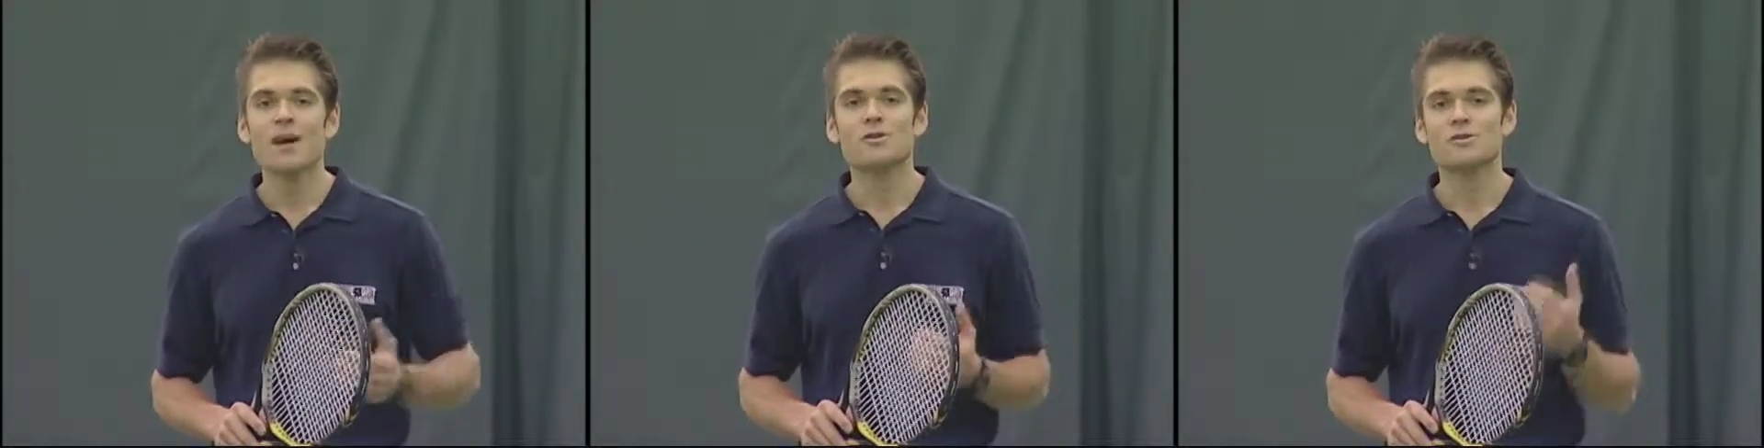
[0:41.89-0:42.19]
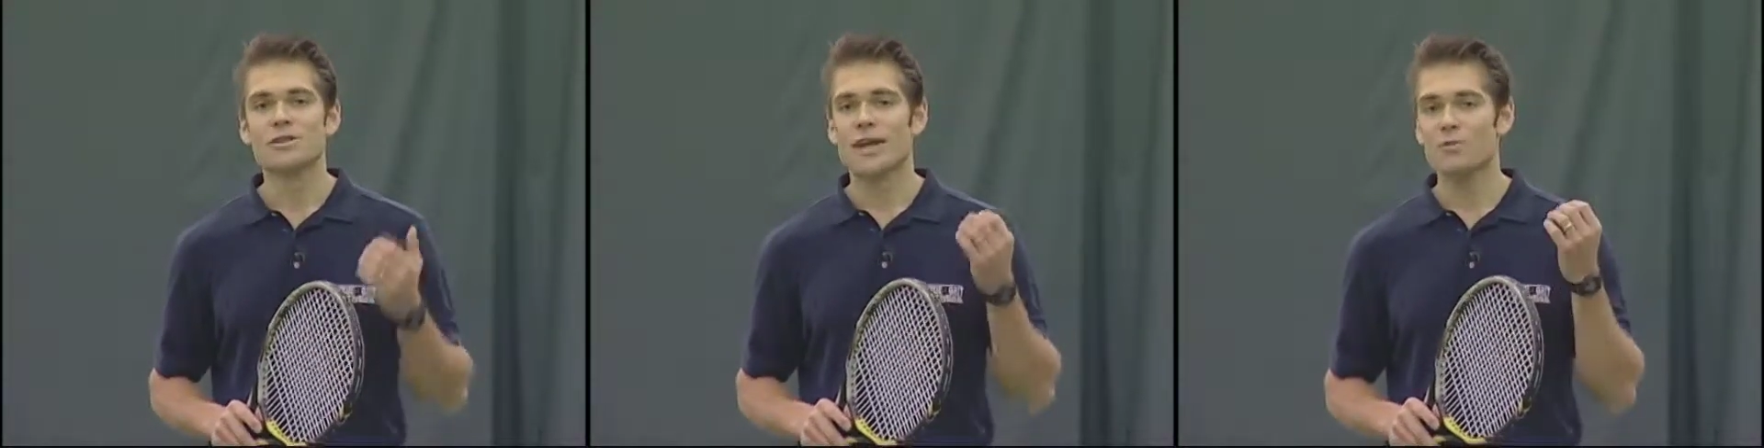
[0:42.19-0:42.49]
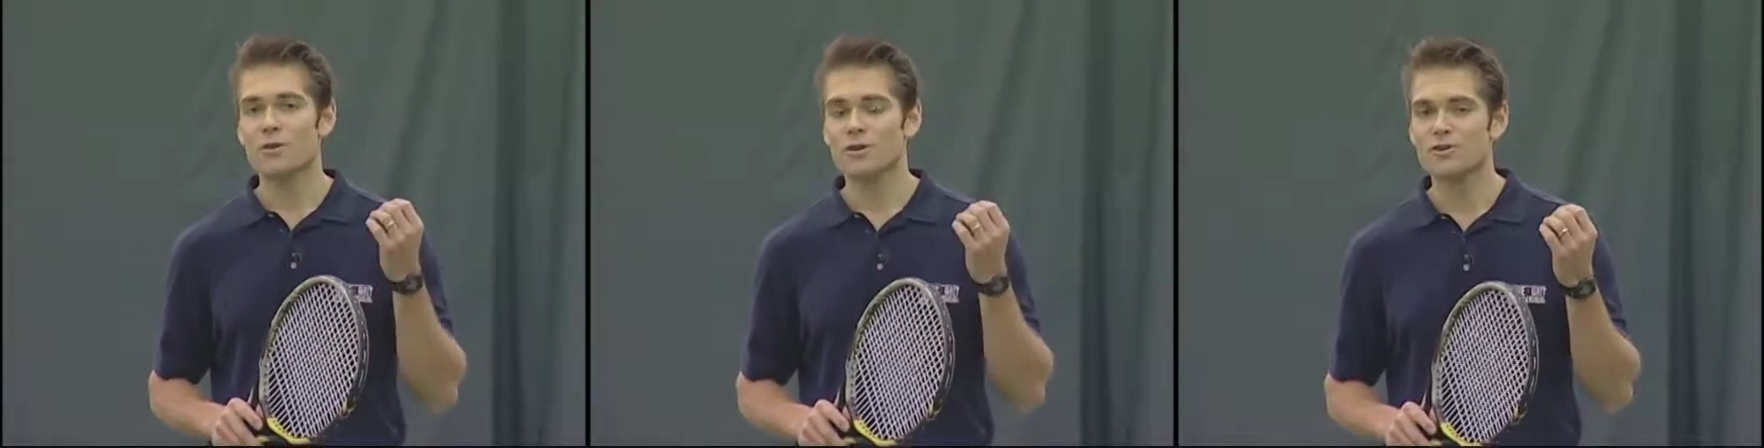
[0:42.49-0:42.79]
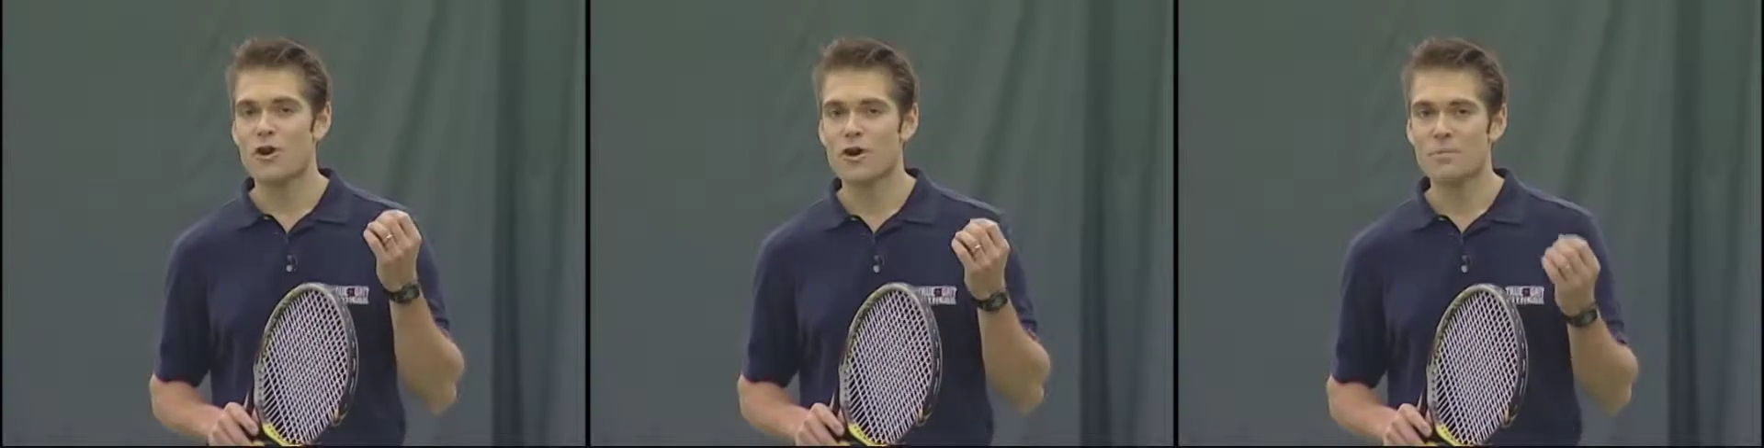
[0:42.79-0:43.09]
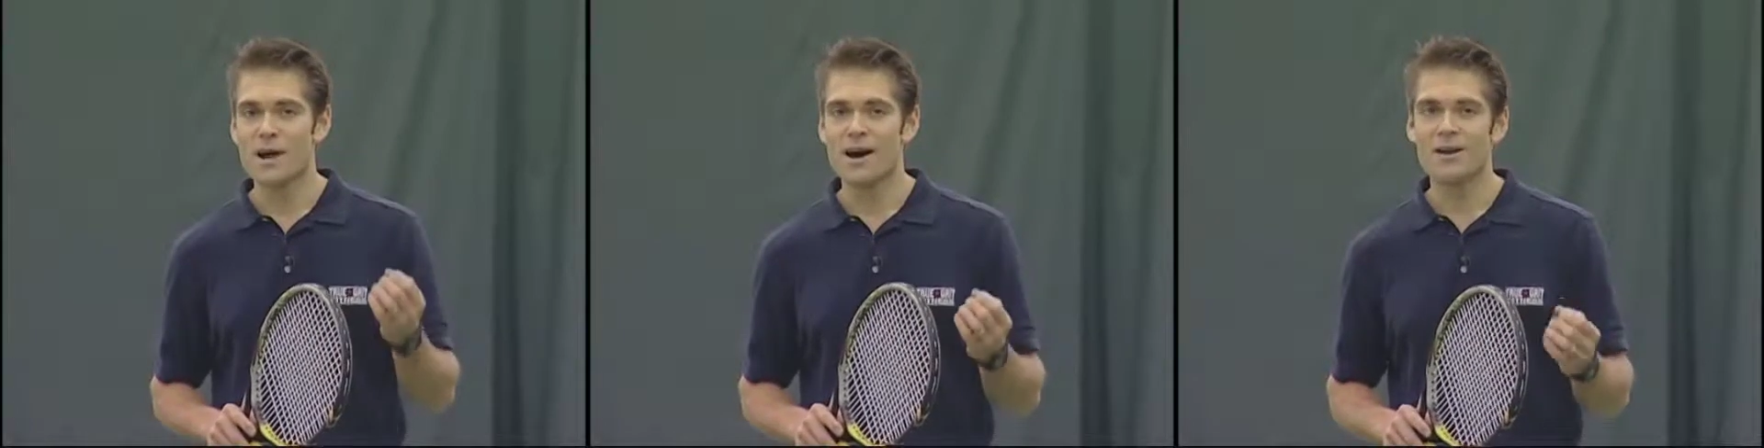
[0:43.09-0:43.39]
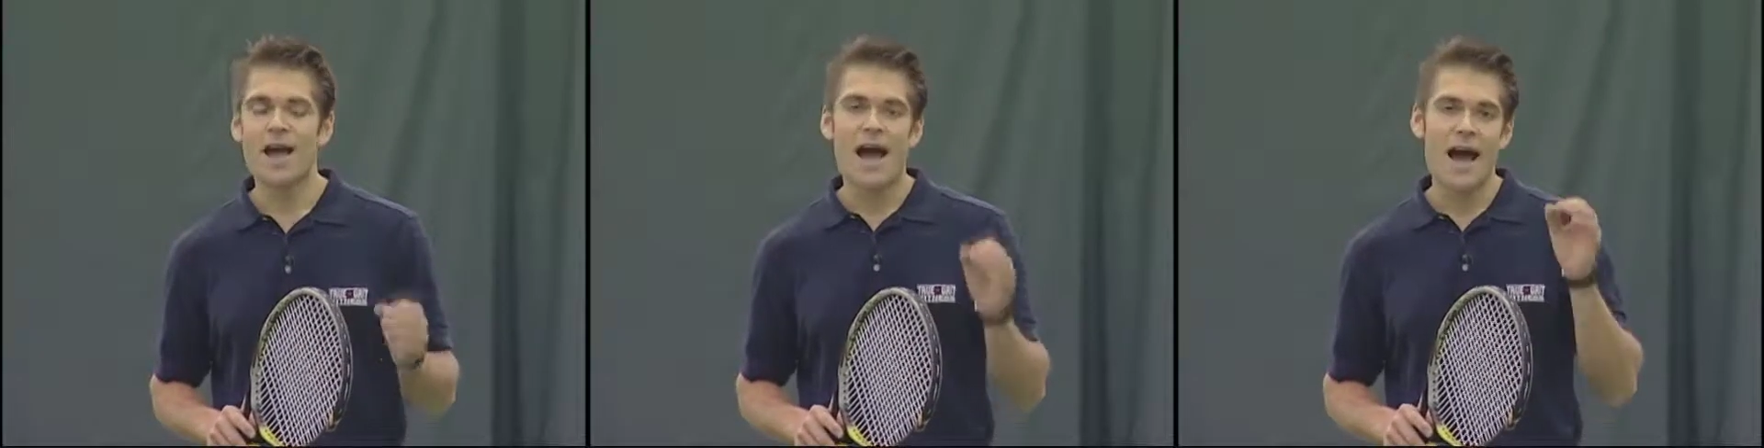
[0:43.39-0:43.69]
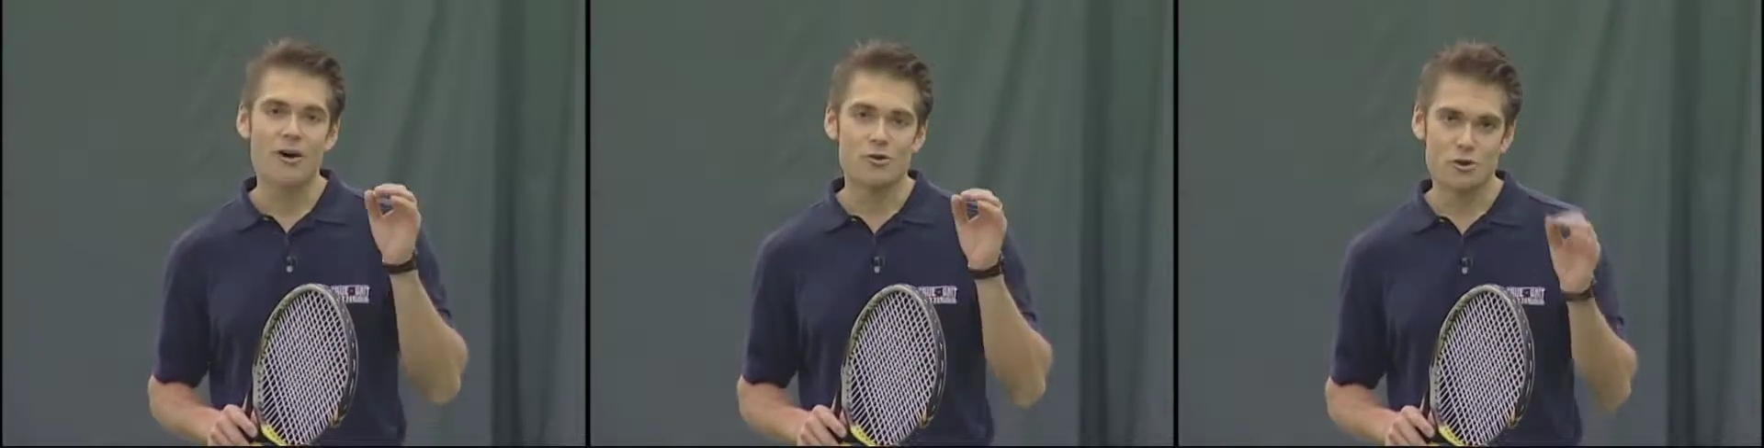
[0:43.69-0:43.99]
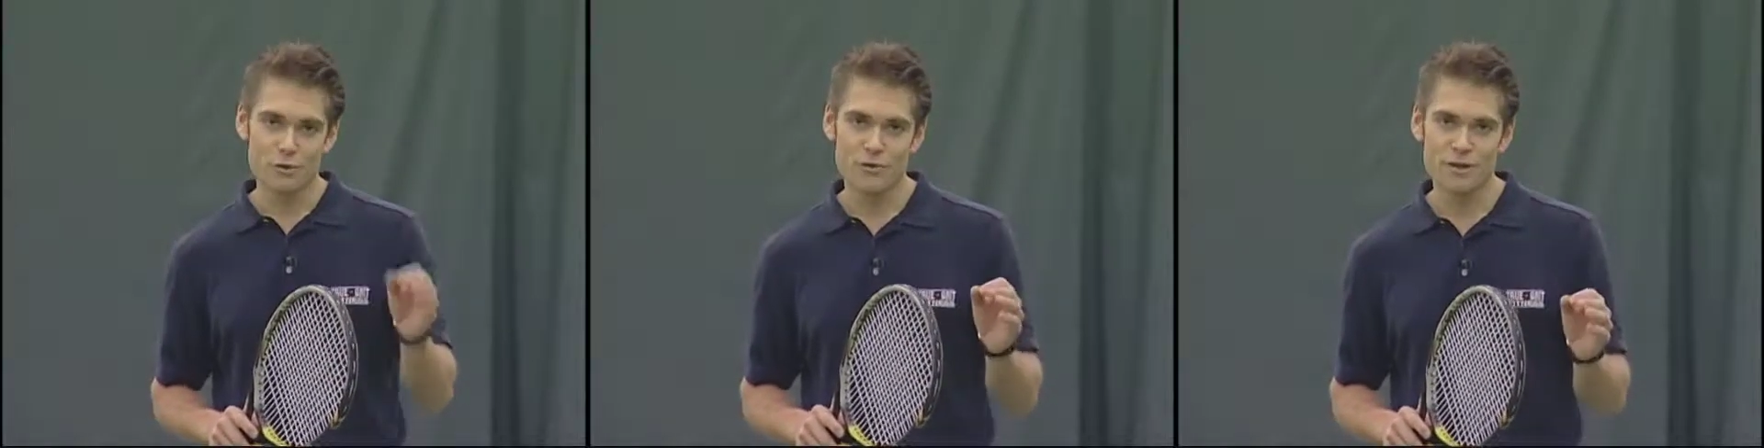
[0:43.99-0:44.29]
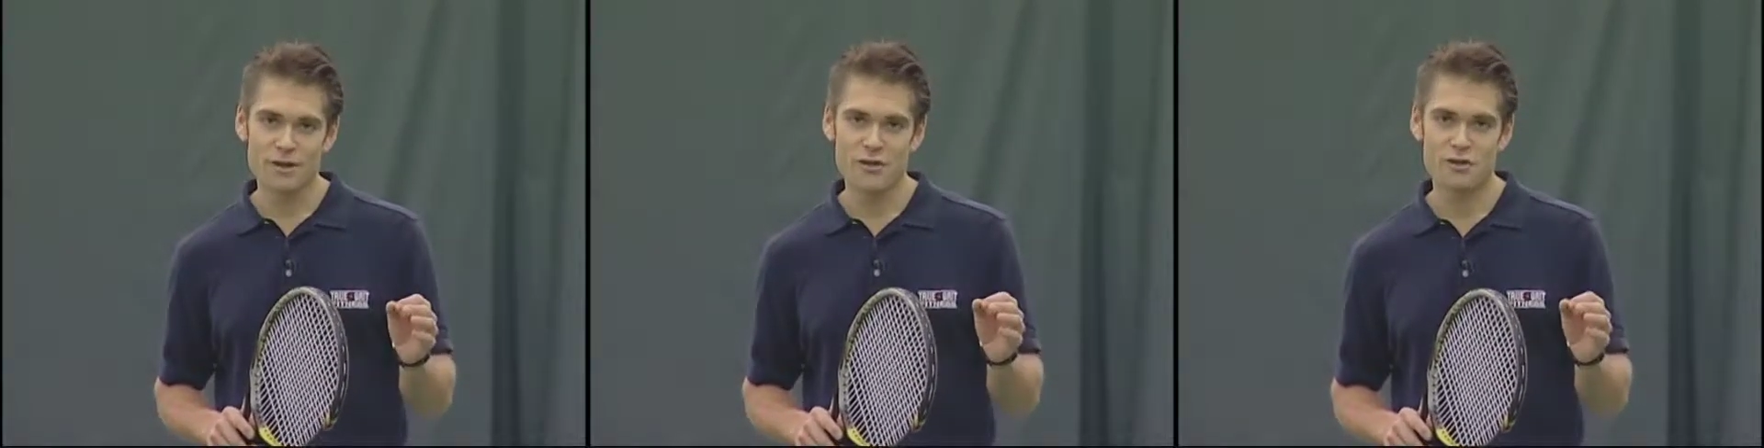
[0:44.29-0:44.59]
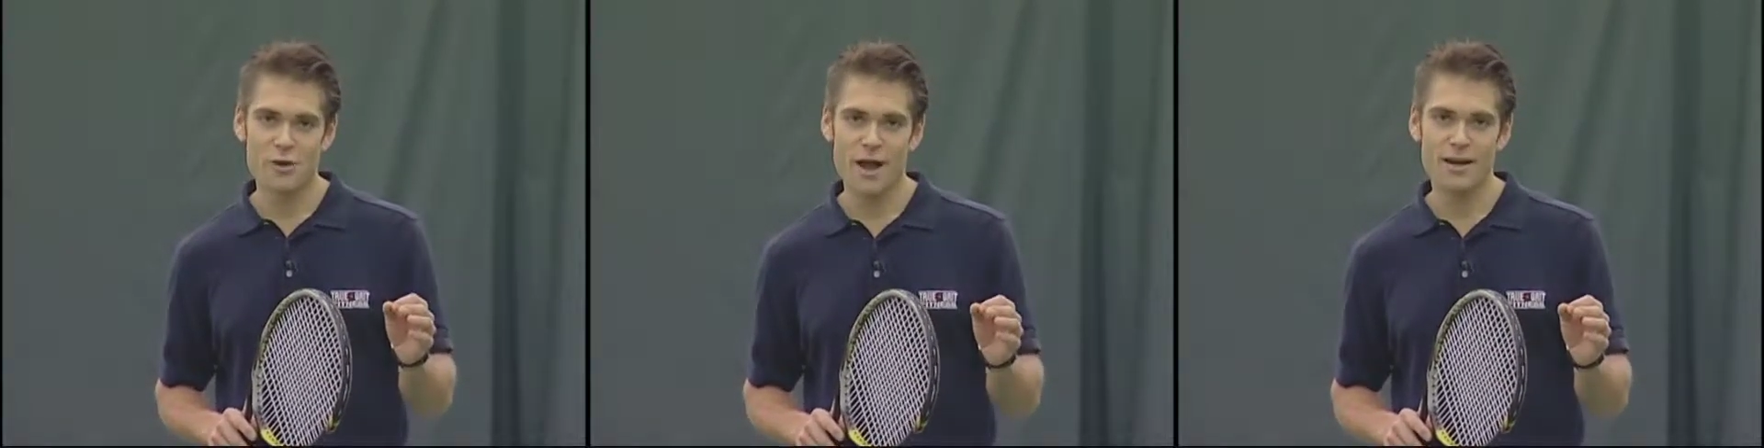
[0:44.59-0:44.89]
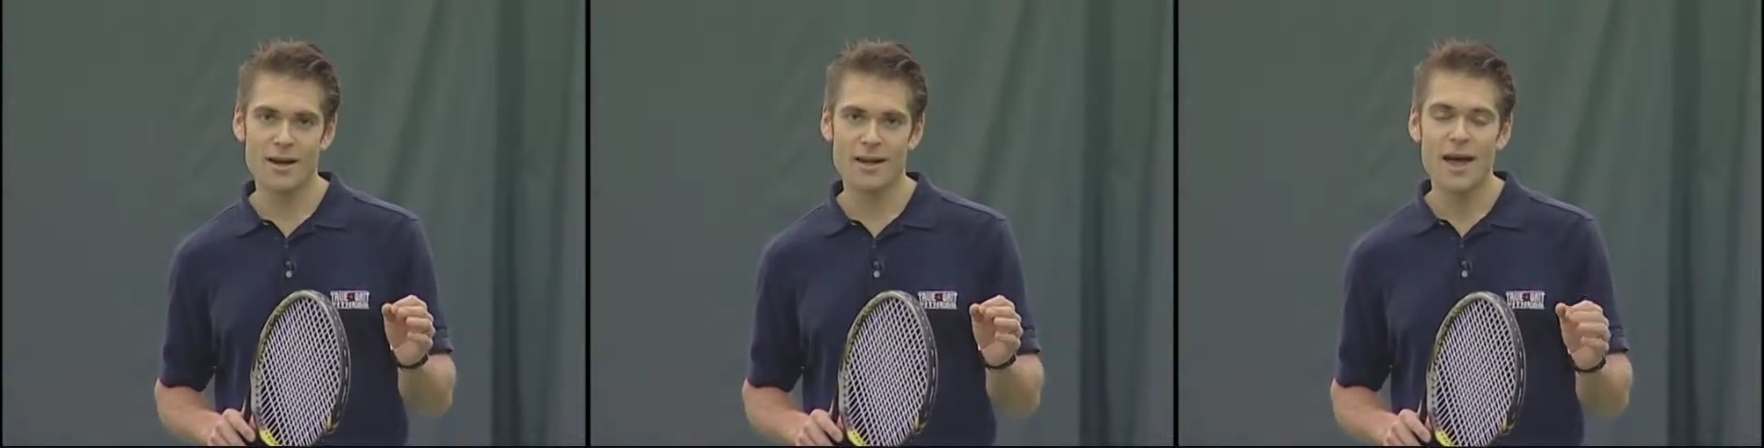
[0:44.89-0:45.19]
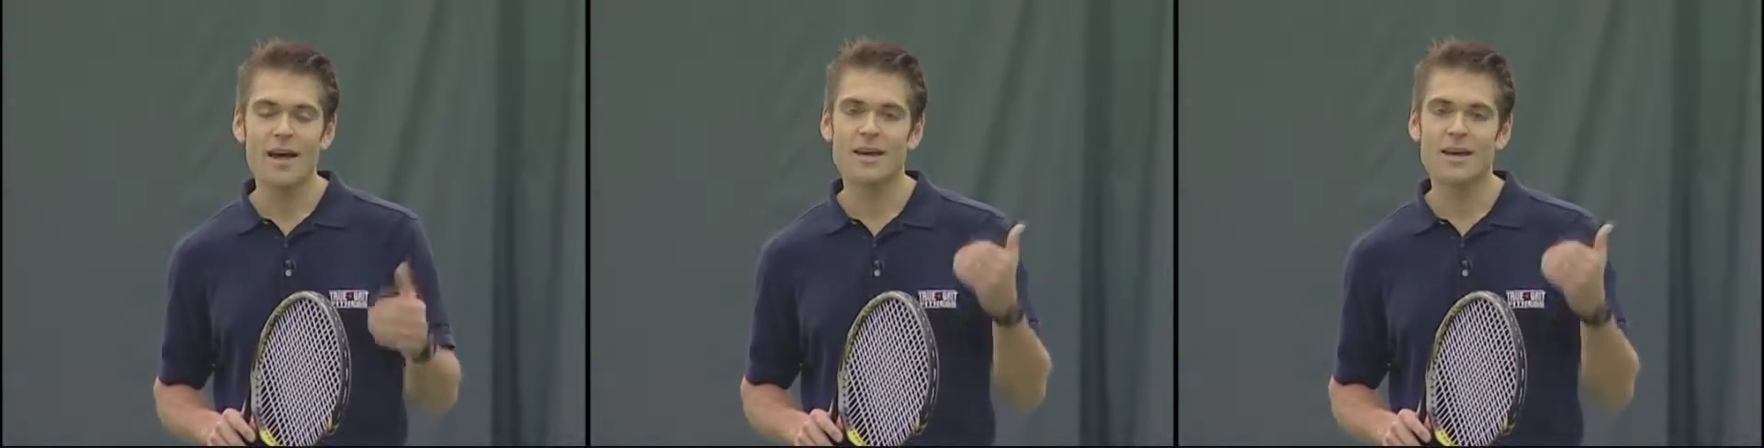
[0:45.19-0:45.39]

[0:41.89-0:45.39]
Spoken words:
So today we're going to talk about how your fitness training